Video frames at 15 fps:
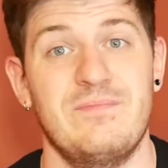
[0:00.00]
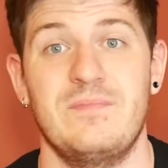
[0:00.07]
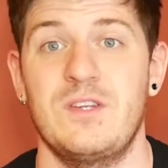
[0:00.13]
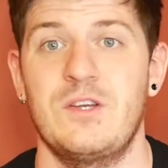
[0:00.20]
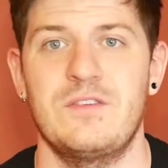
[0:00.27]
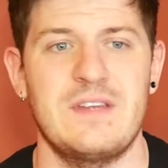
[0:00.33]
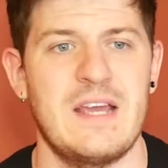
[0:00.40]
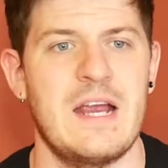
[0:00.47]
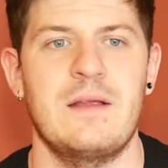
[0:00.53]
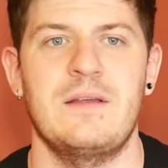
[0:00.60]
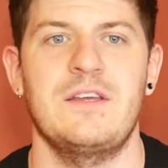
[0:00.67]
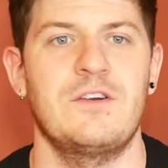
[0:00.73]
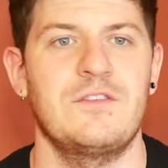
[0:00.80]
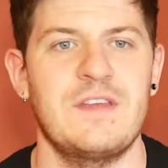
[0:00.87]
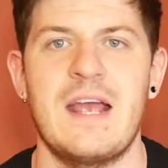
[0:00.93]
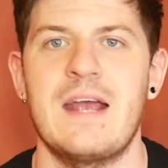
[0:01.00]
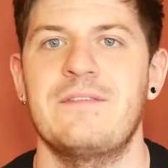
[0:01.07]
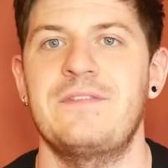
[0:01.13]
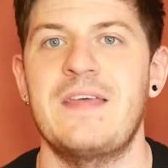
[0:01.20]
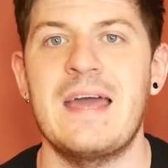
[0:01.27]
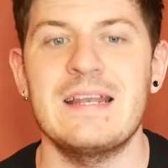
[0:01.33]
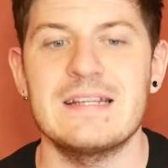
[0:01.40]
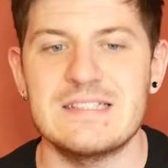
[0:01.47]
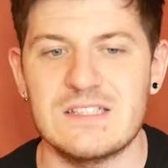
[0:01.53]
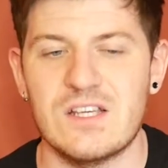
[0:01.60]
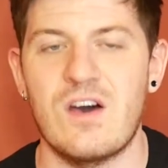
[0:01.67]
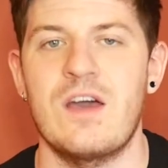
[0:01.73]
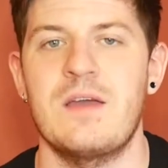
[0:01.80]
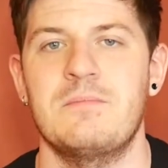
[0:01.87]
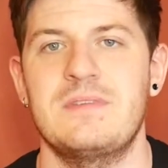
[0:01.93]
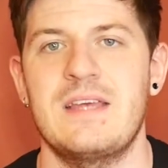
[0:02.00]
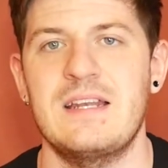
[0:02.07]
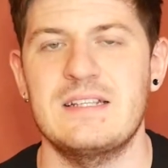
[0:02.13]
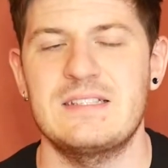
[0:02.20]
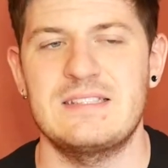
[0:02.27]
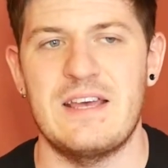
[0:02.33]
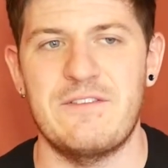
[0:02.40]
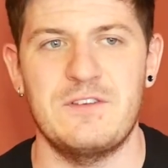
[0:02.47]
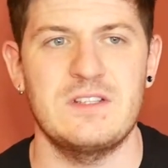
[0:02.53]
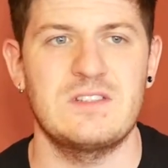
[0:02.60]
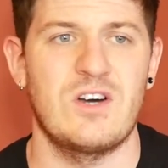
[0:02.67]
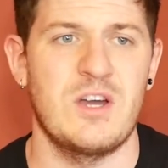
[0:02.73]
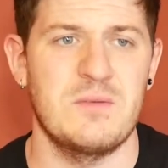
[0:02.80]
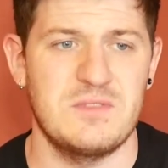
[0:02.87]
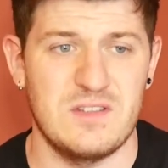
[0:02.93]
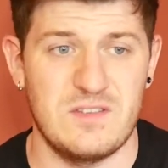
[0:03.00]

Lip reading: there. Then it's time. Then it's definitely time to